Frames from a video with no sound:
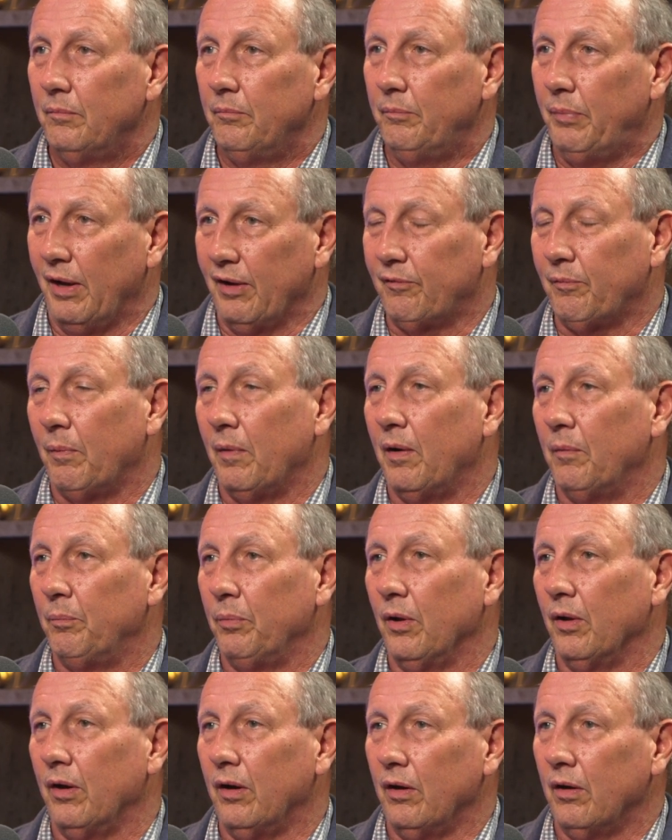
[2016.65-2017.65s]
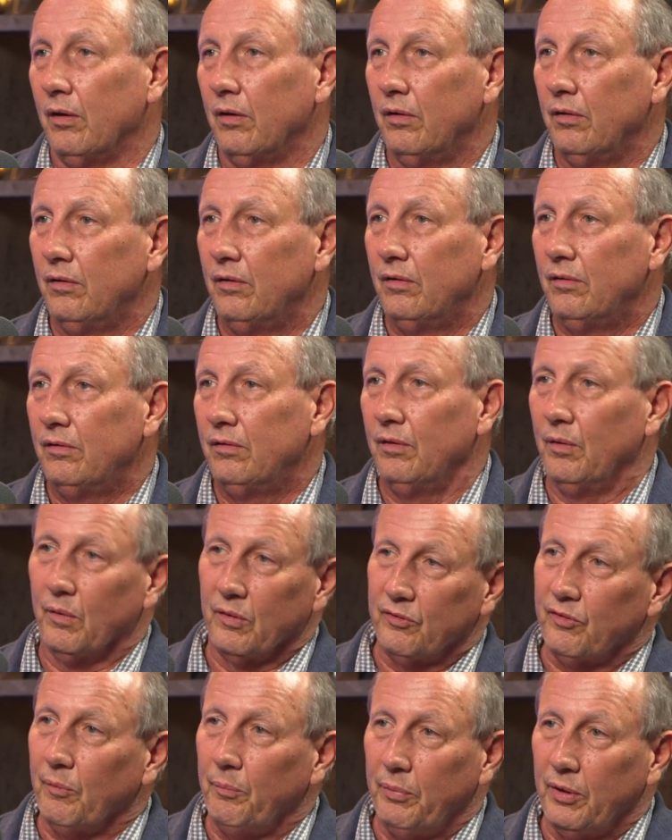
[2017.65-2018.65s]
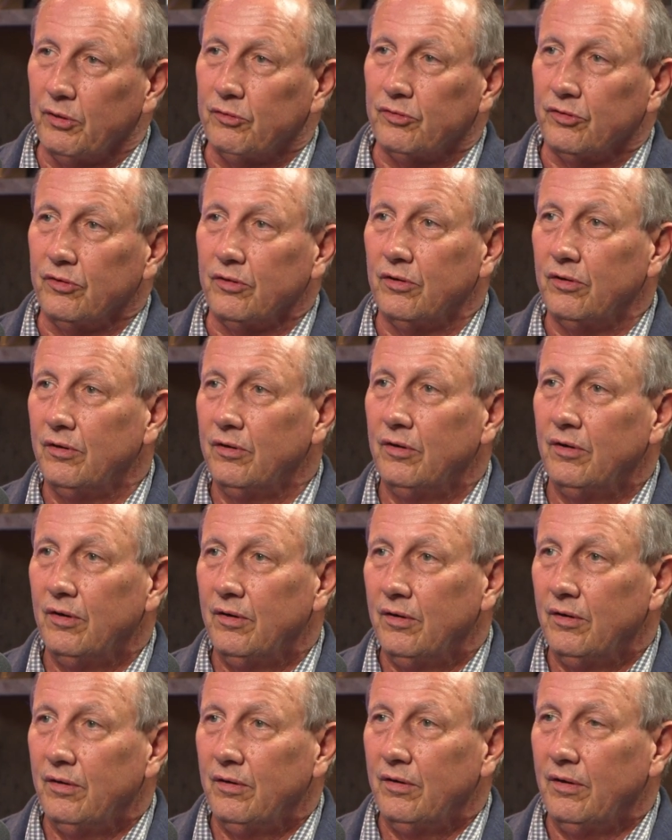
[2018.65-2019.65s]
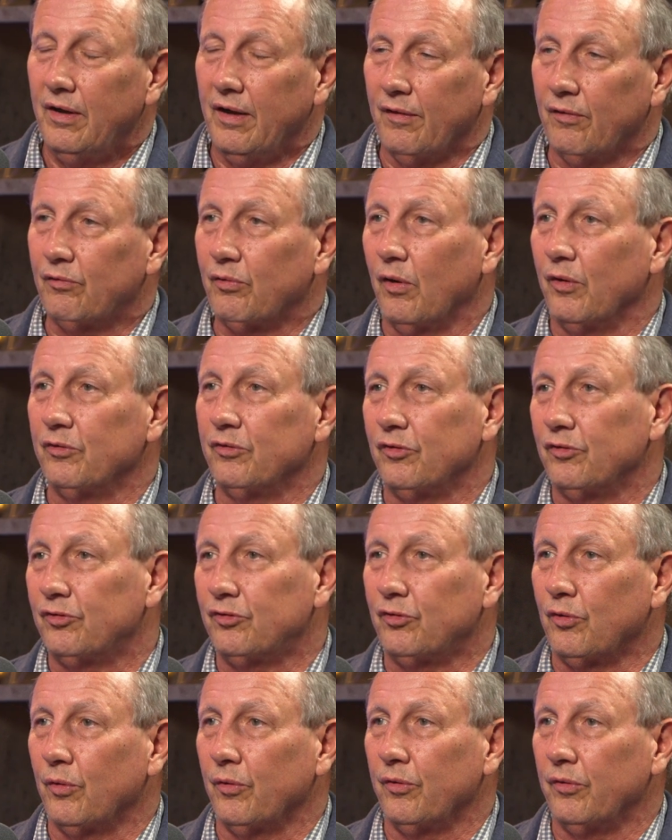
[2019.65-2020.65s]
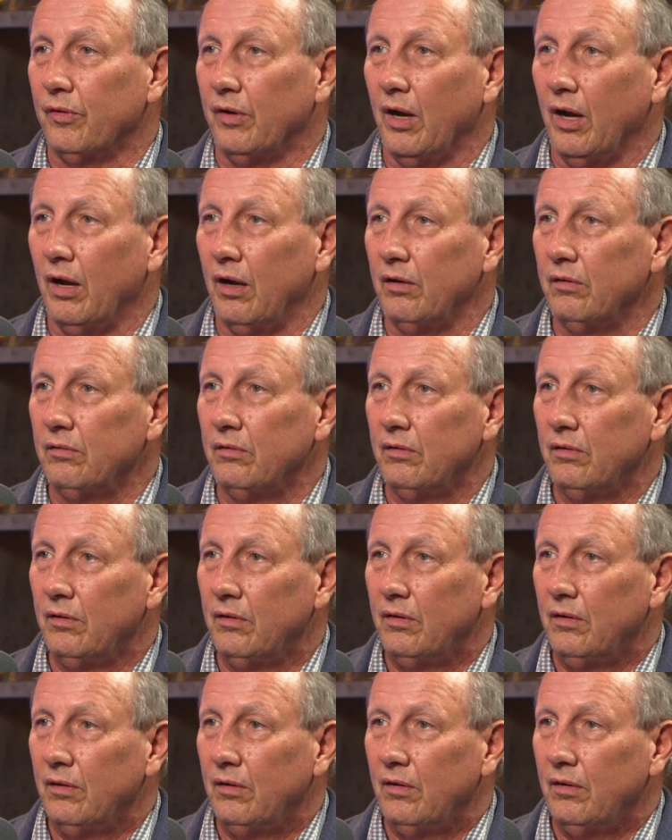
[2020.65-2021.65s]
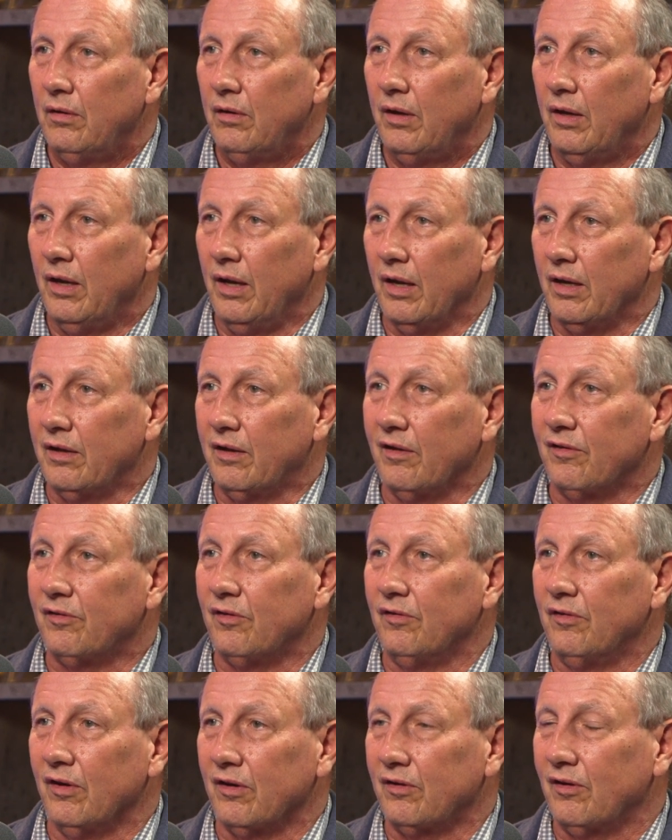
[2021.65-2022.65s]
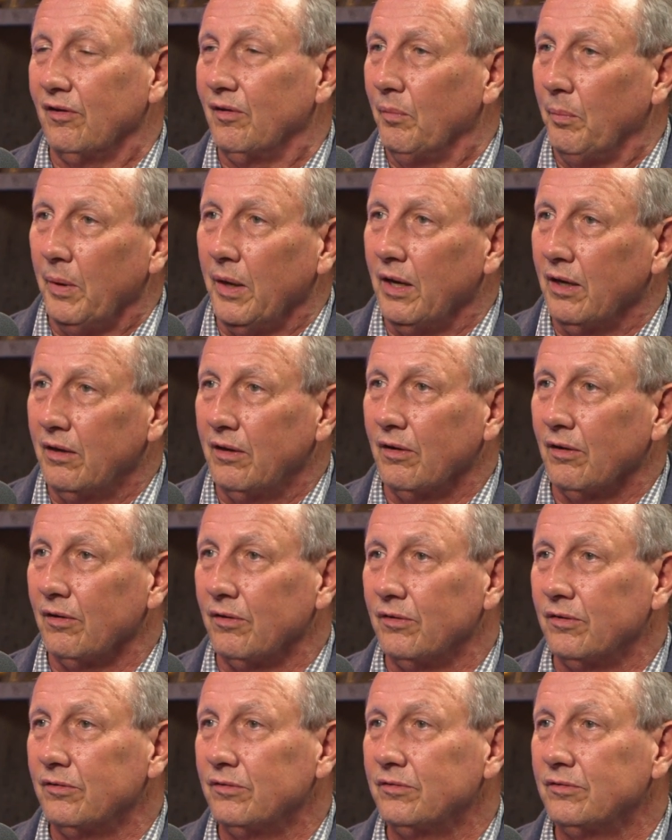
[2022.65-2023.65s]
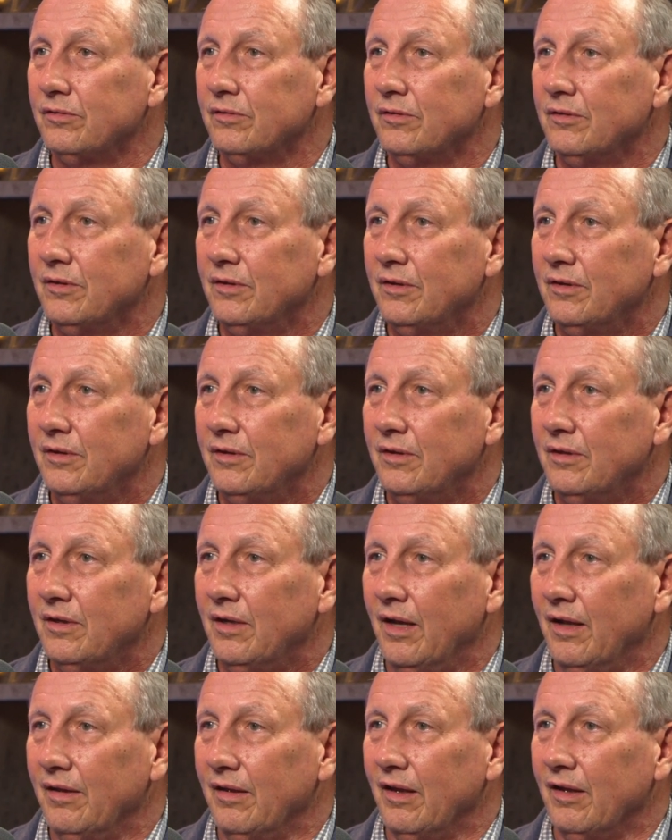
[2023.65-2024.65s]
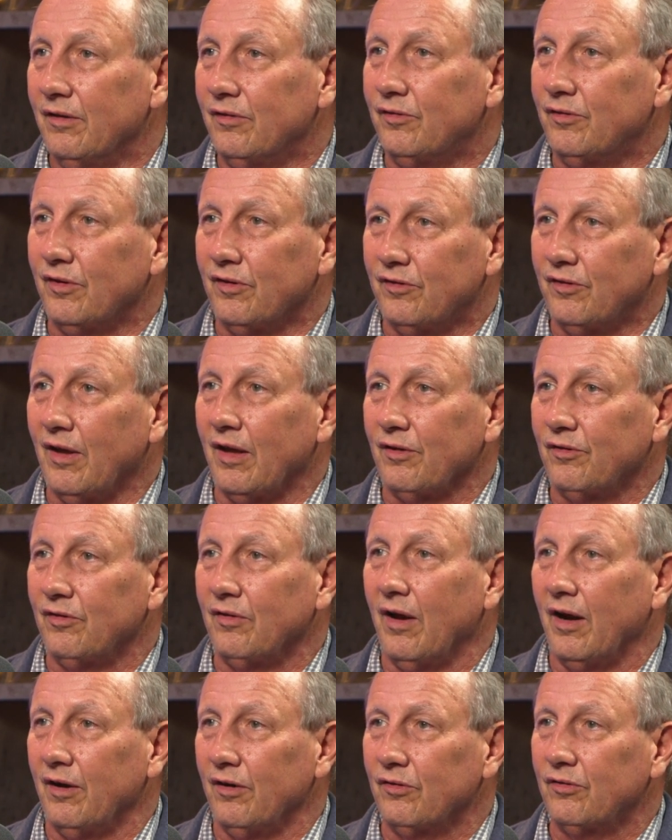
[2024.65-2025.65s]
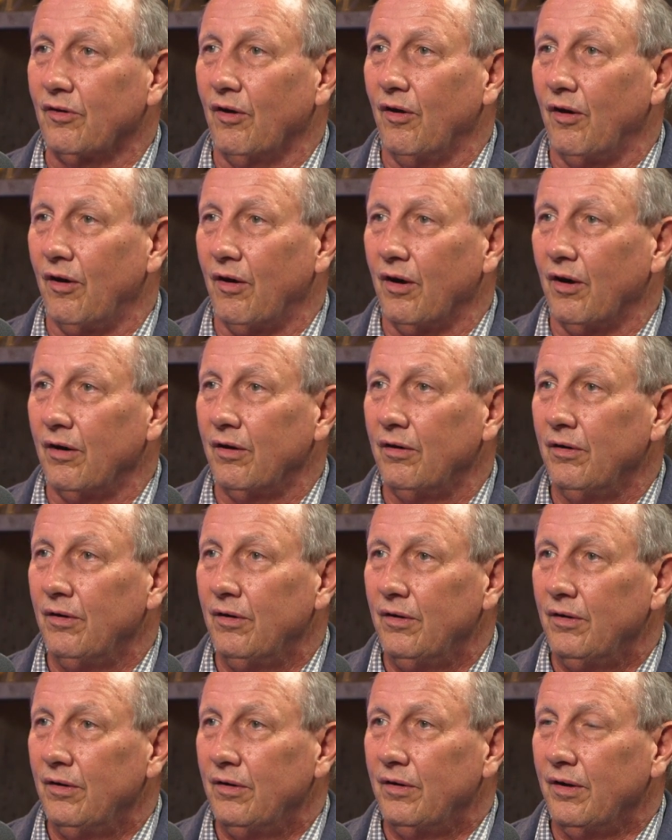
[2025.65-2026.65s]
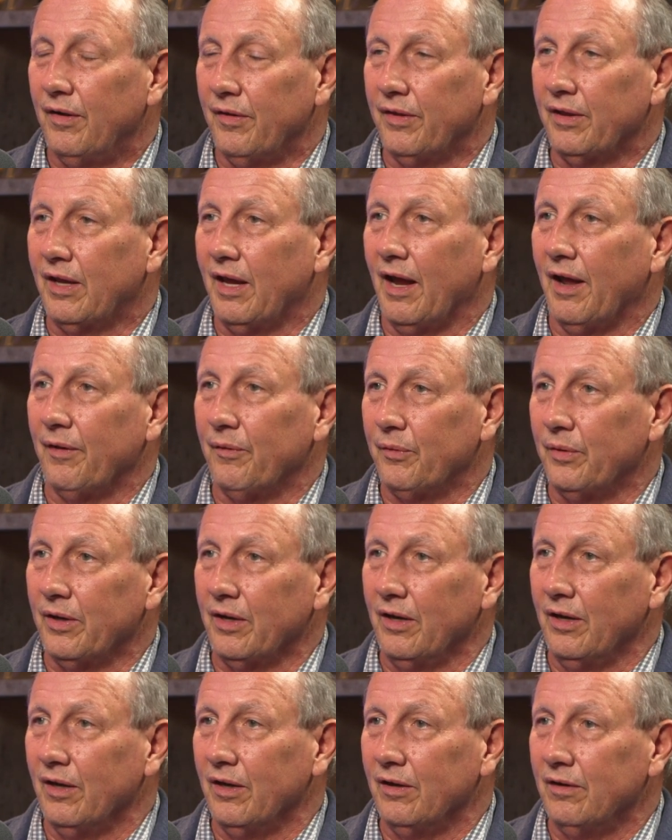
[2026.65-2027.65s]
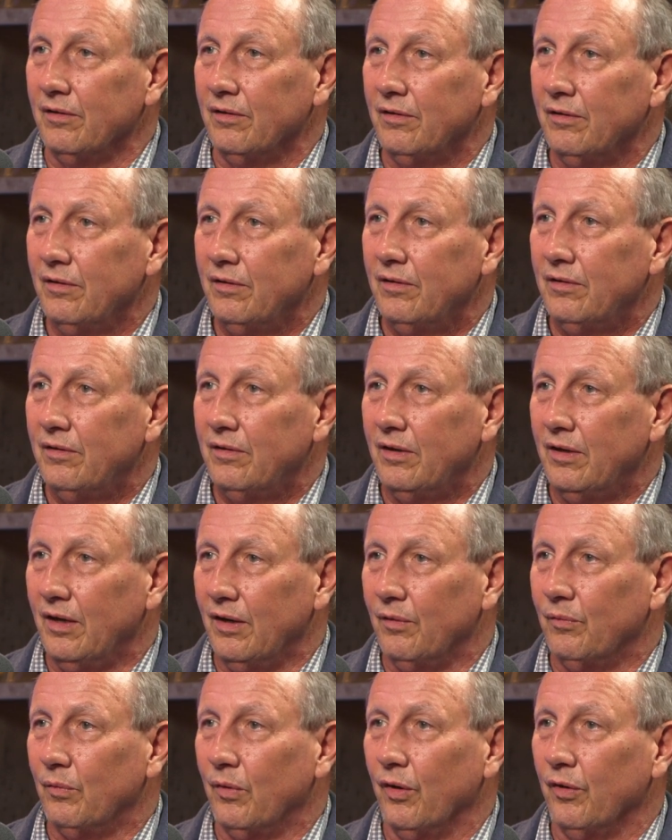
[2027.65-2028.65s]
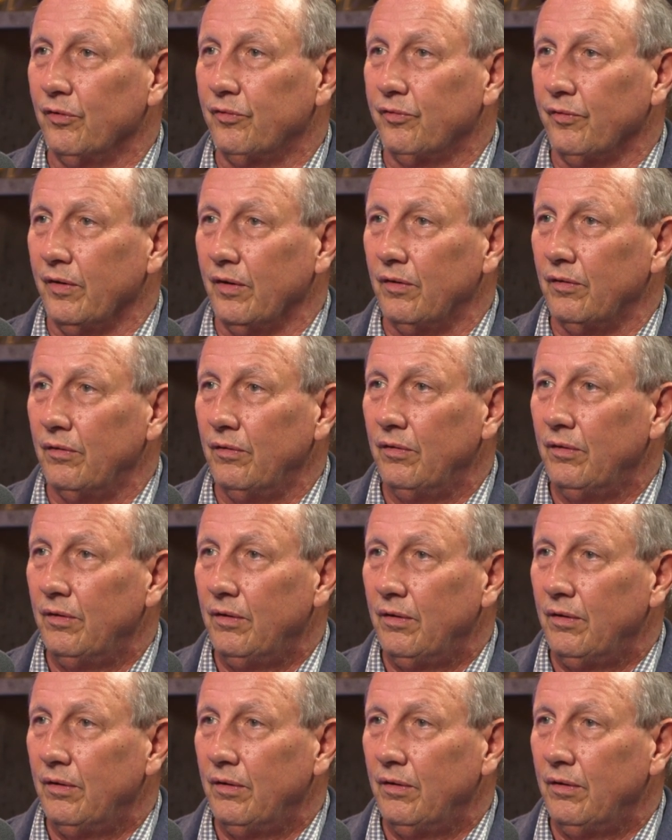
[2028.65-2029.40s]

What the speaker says: baseball player who was a pitcher and throws his shoulder out and gets addicted to painkillers and then sits outside his car of the Gathering in Roseville,